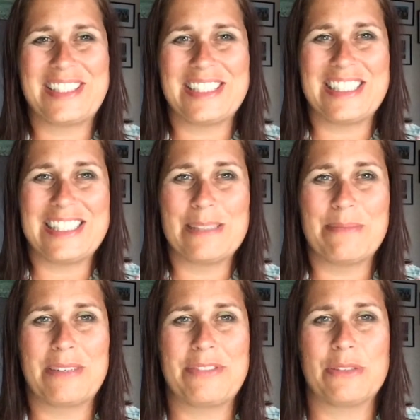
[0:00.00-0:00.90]
delete them,
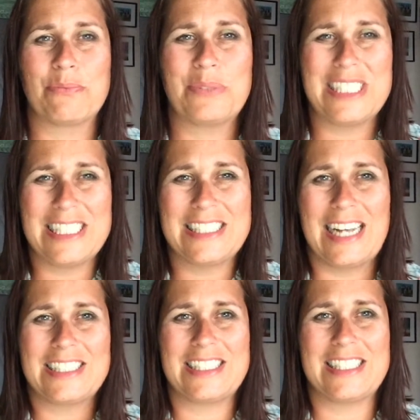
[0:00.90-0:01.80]
but if you're really
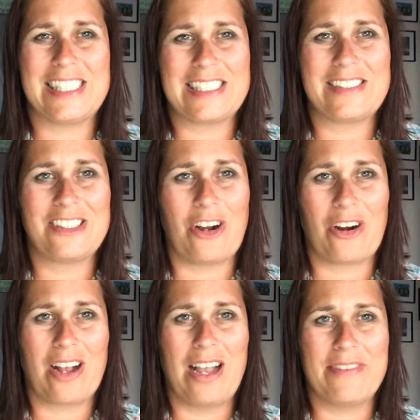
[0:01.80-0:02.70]
attached to things, then
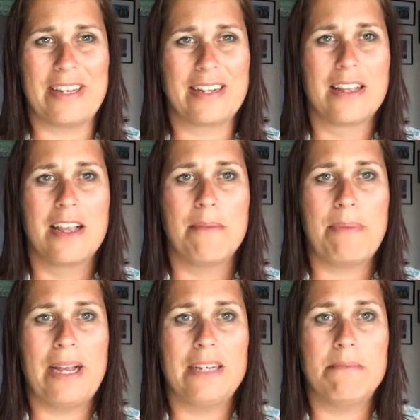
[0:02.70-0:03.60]
archive it.
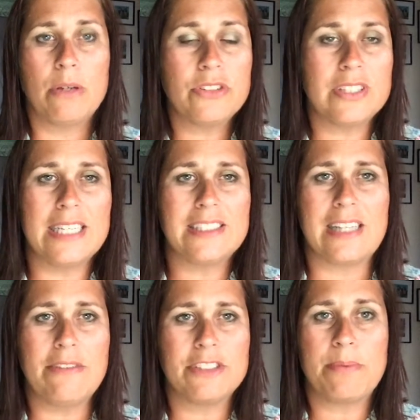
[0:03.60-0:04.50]
But most of that
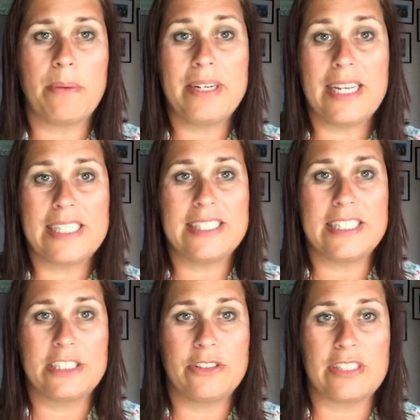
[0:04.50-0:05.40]
stuff is probably, like I
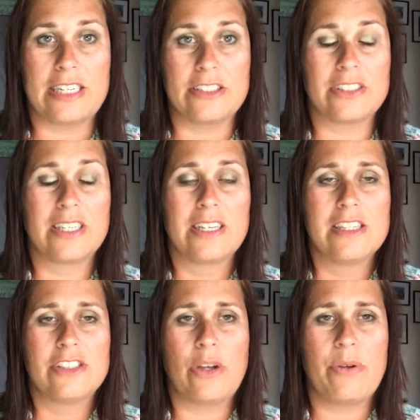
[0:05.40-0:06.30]
said, newsletters.
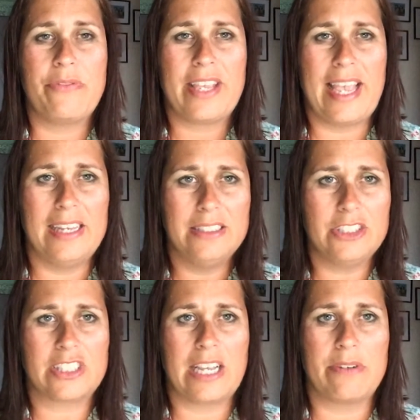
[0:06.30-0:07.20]
So if you can,
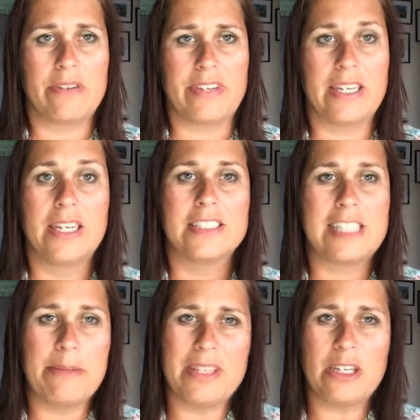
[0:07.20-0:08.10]
just get rid of it.
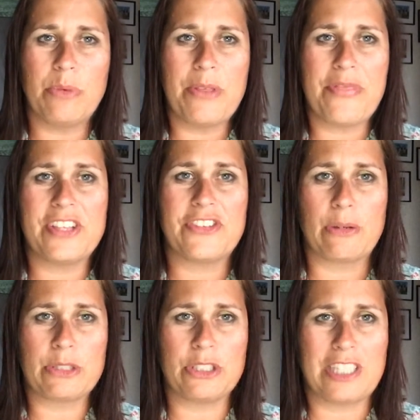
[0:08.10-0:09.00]
Same thing with the
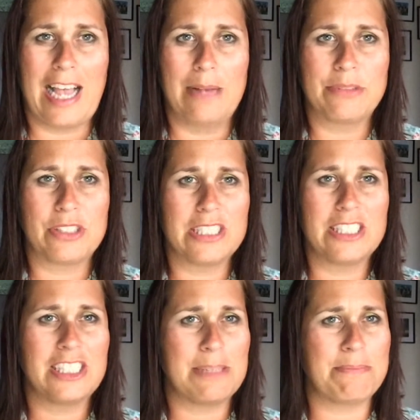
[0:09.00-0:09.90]
social tab. So
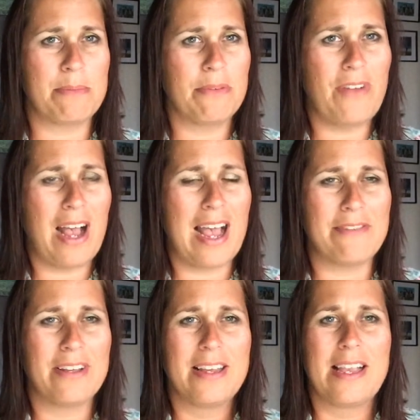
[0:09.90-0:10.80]
this is tip number
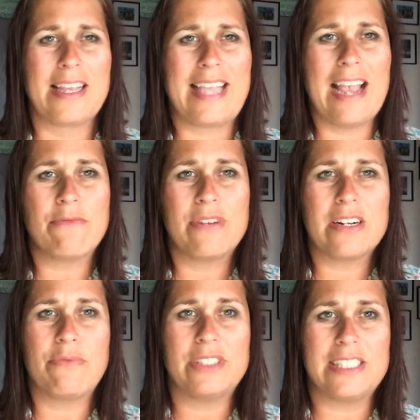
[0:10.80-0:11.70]
5. Get rid
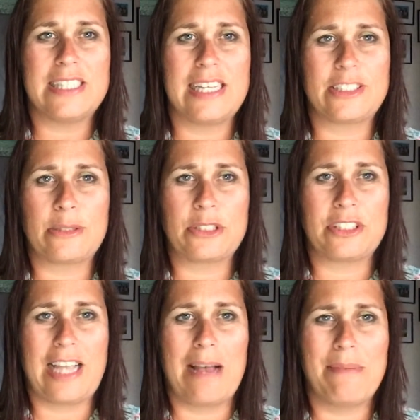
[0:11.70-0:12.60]
of what's in that social
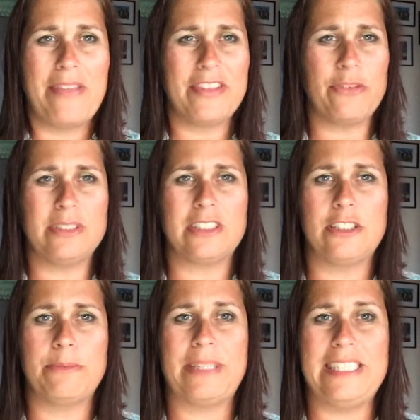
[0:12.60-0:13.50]
tab. And this one's a
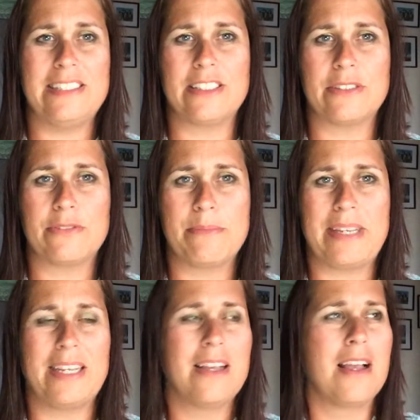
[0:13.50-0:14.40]
little bit easier for
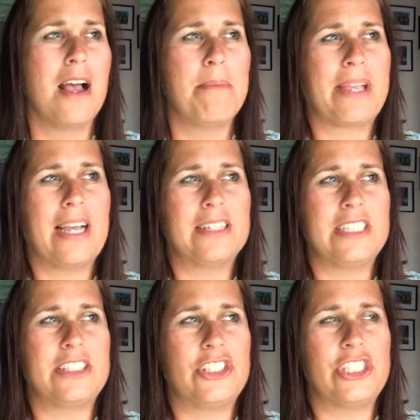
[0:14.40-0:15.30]
me because
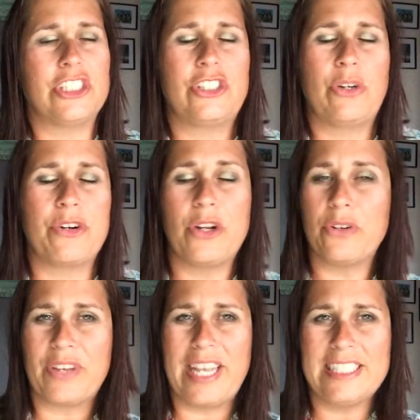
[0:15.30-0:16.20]
it's just your
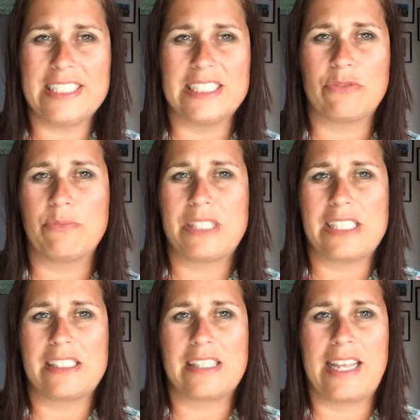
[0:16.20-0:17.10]
notifications from
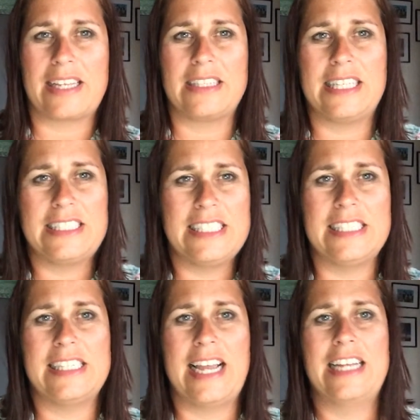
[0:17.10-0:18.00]
things like
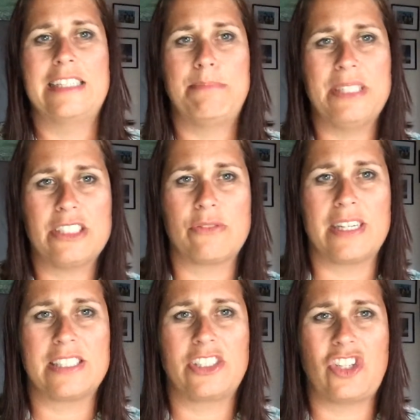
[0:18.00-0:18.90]
LinkedIn and
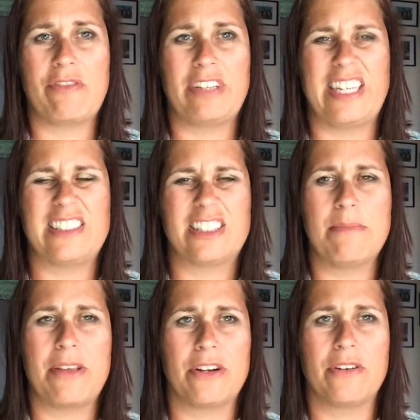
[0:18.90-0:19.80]
Pinterest generally, and
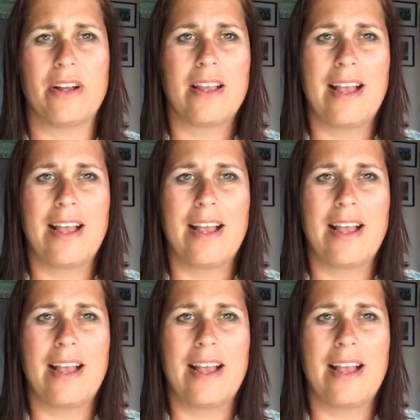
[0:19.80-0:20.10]
some other